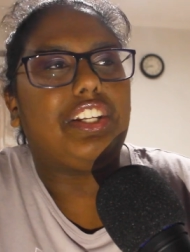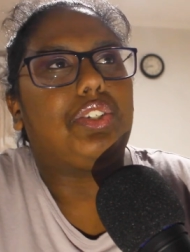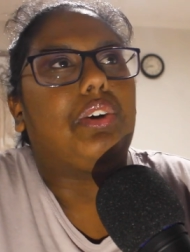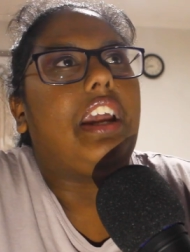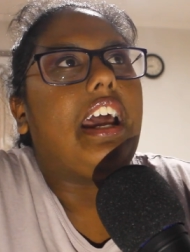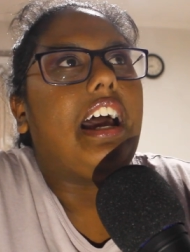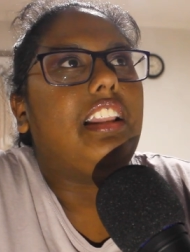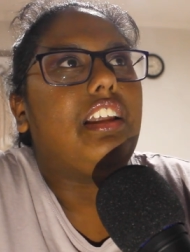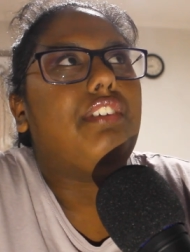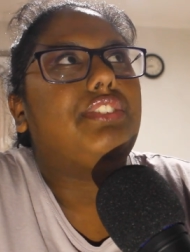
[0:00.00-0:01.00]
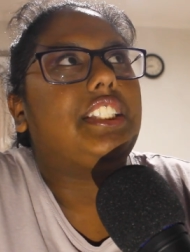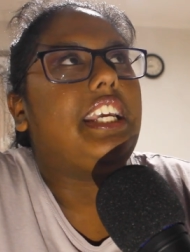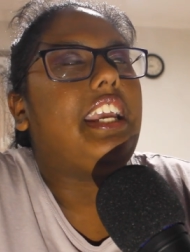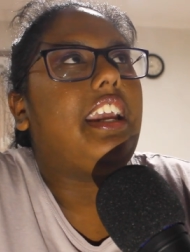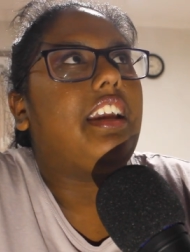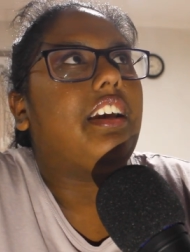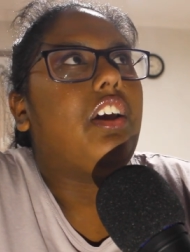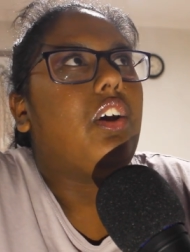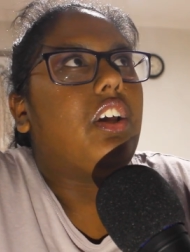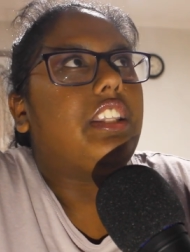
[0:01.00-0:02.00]
enjoy it. I love seeing
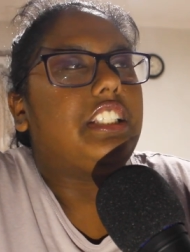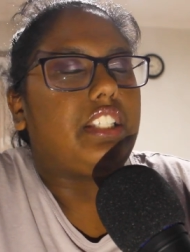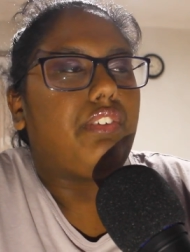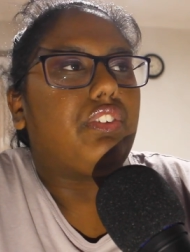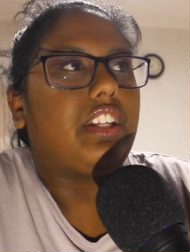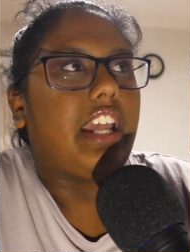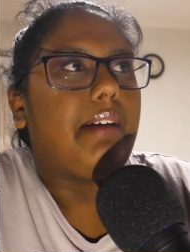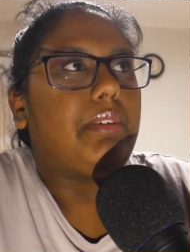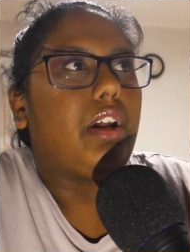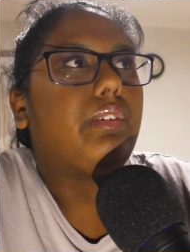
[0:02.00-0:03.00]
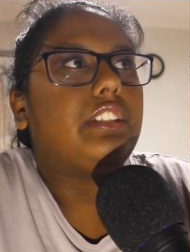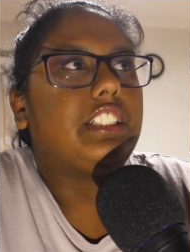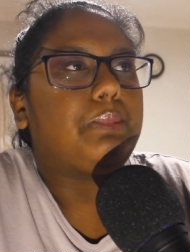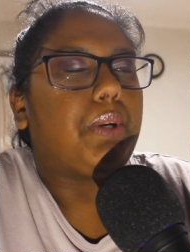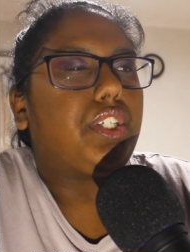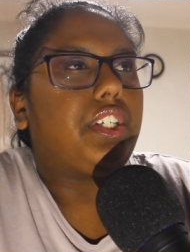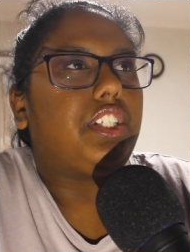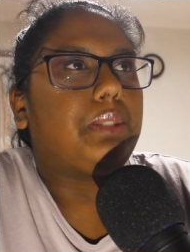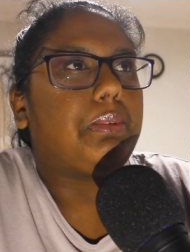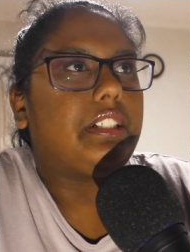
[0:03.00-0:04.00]
the stuff with the Kaminoans, especially,
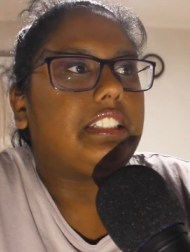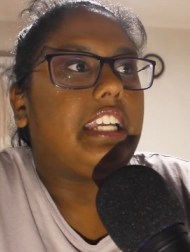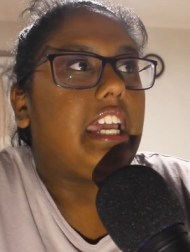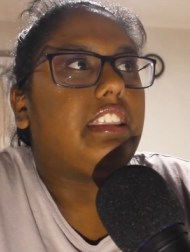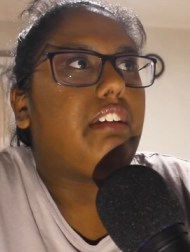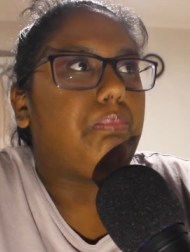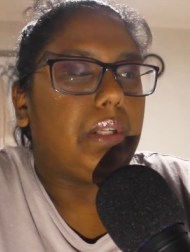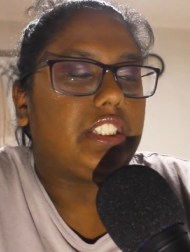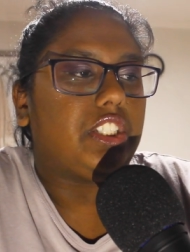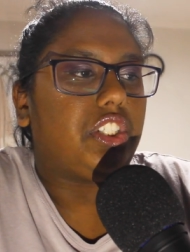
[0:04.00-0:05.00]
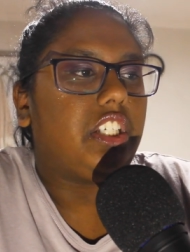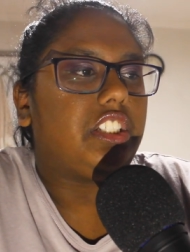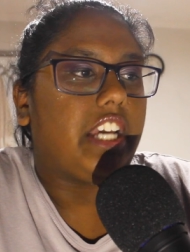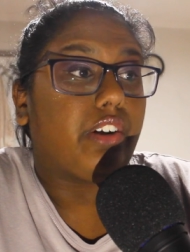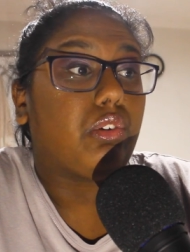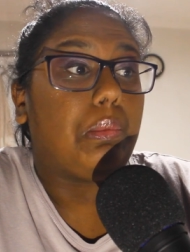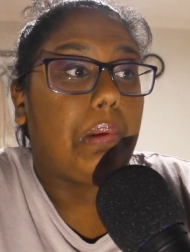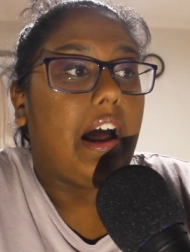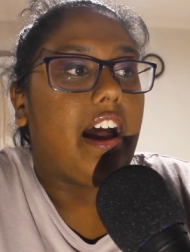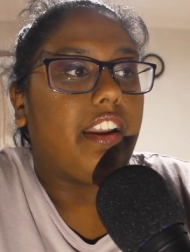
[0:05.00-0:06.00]
just because, again, they've been such an integral
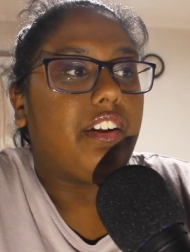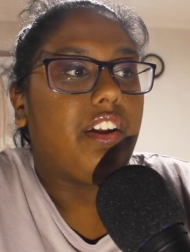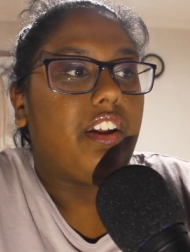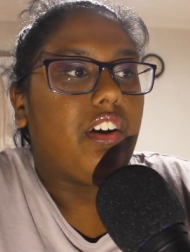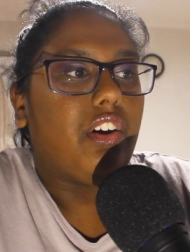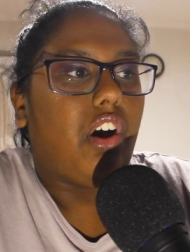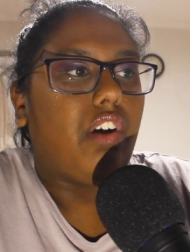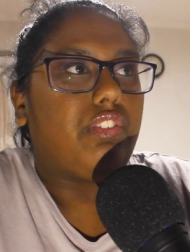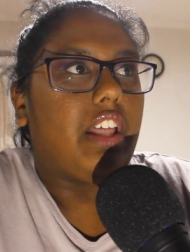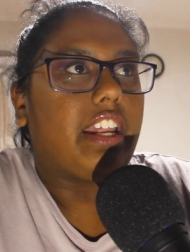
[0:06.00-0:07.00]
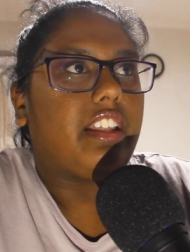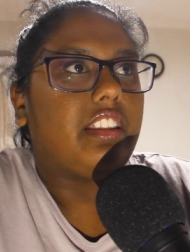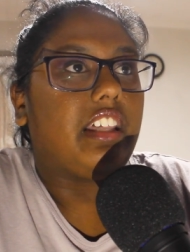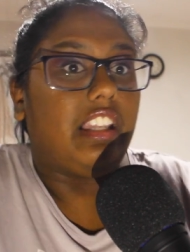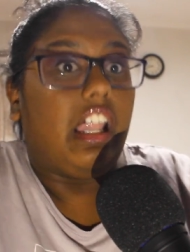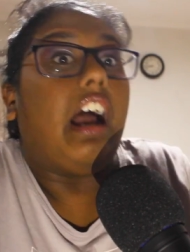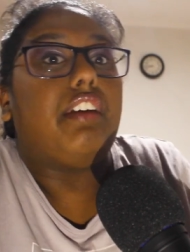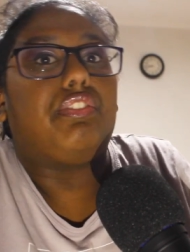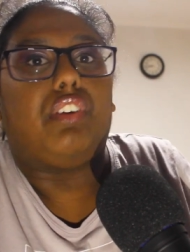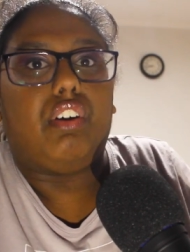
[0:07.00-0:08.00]
part of, like, the
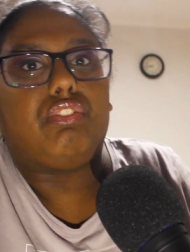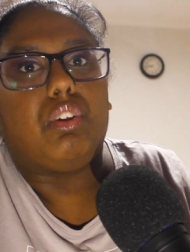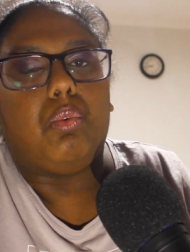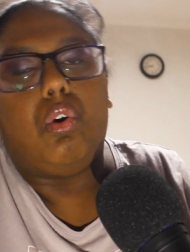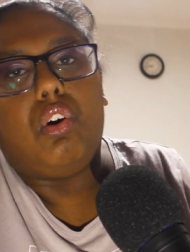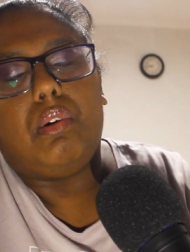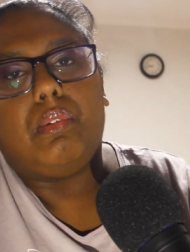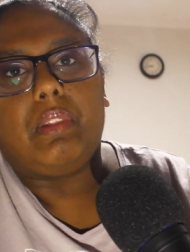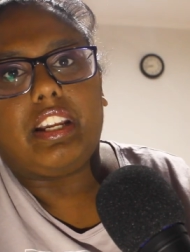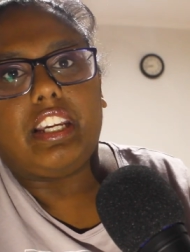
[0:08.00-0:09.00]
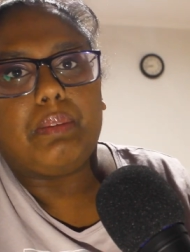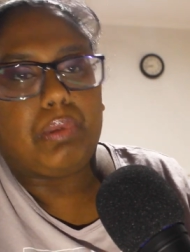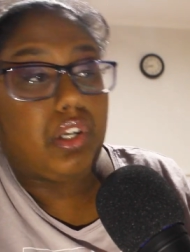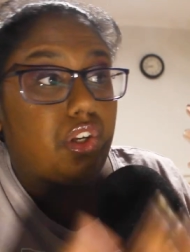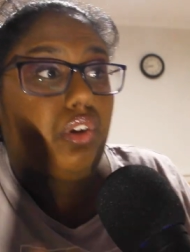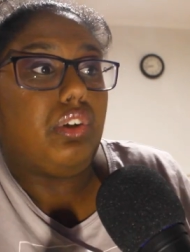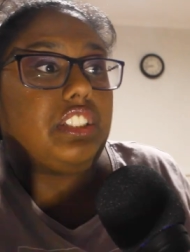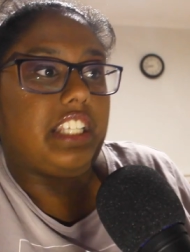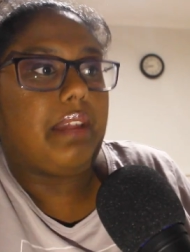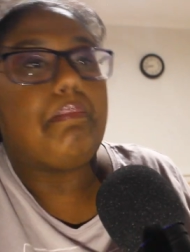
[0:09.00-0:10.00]
life of the war, like,
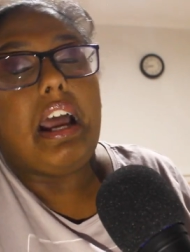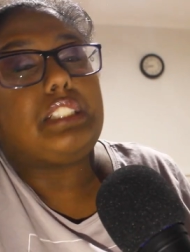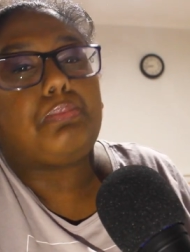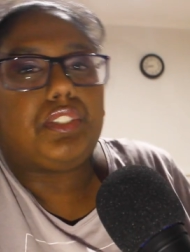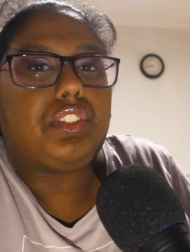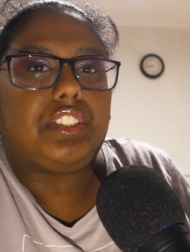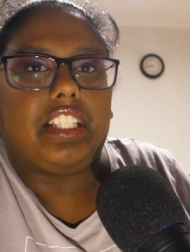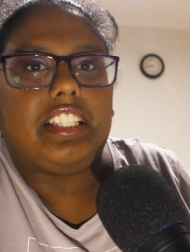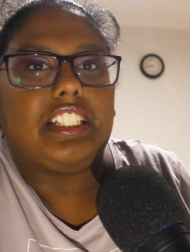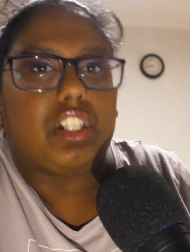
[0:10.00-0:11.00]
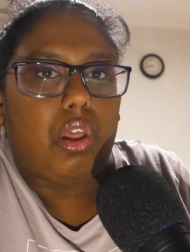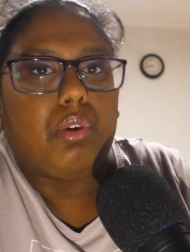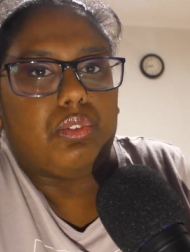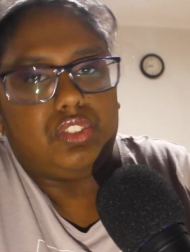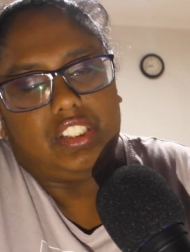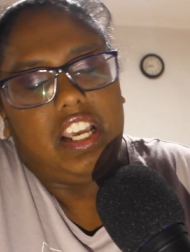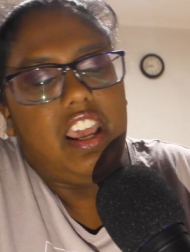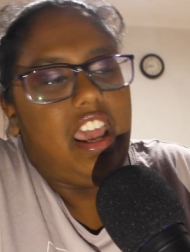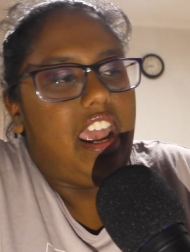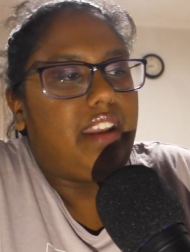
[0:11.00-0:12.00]
mass producing these clones,
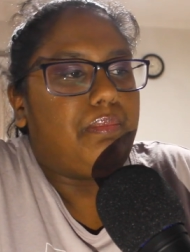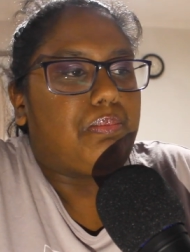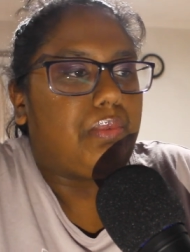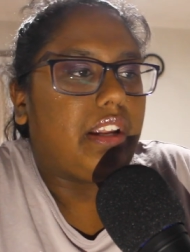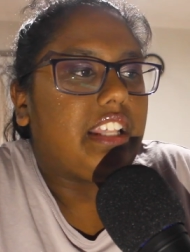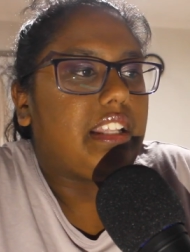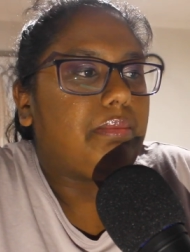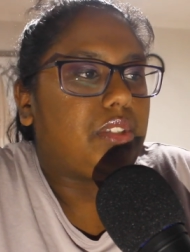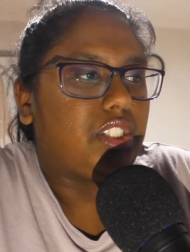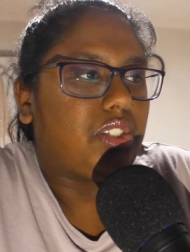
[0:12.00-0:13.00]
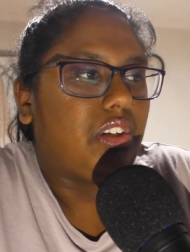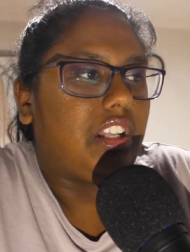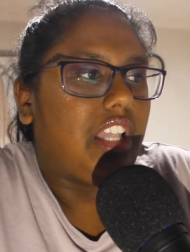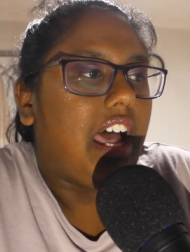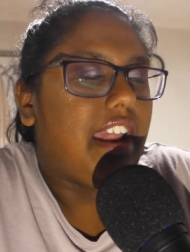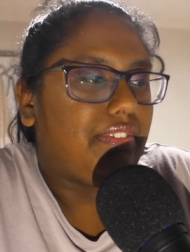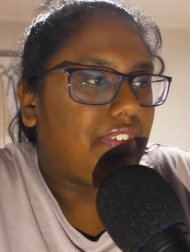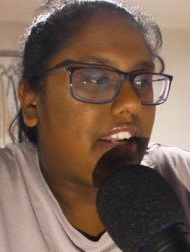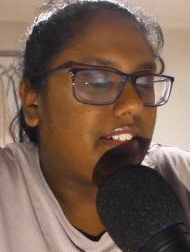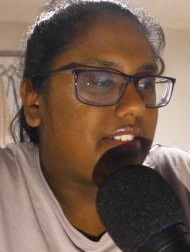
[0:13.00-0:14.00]
and bringing them to sort of life,
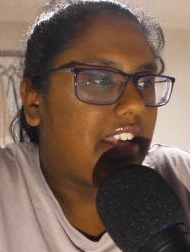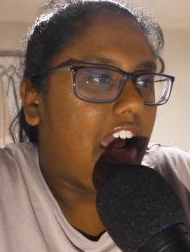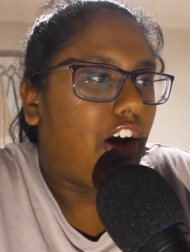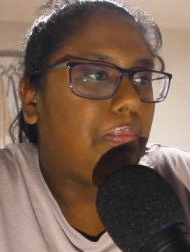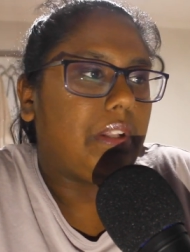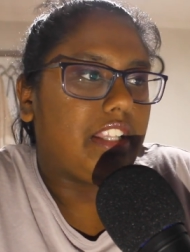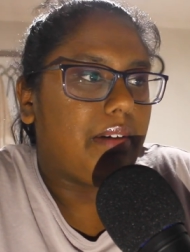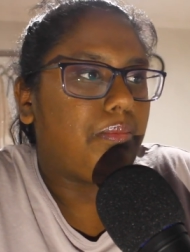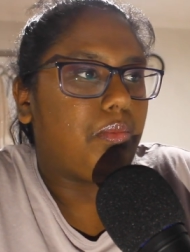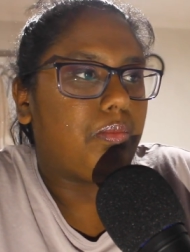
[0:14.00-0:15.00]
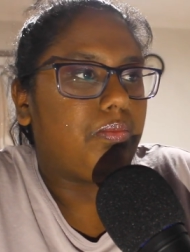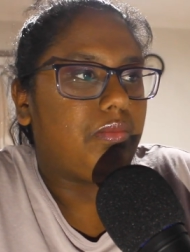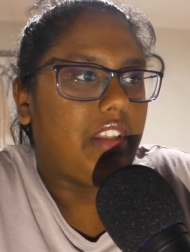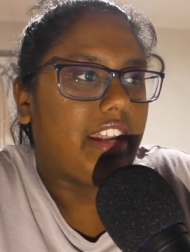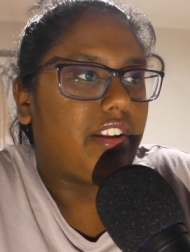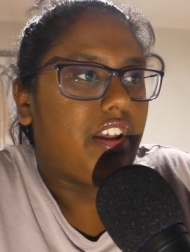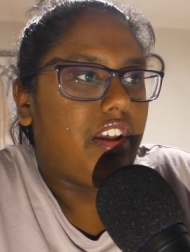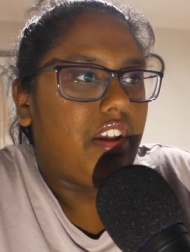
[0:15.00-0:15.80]
and helping them, like,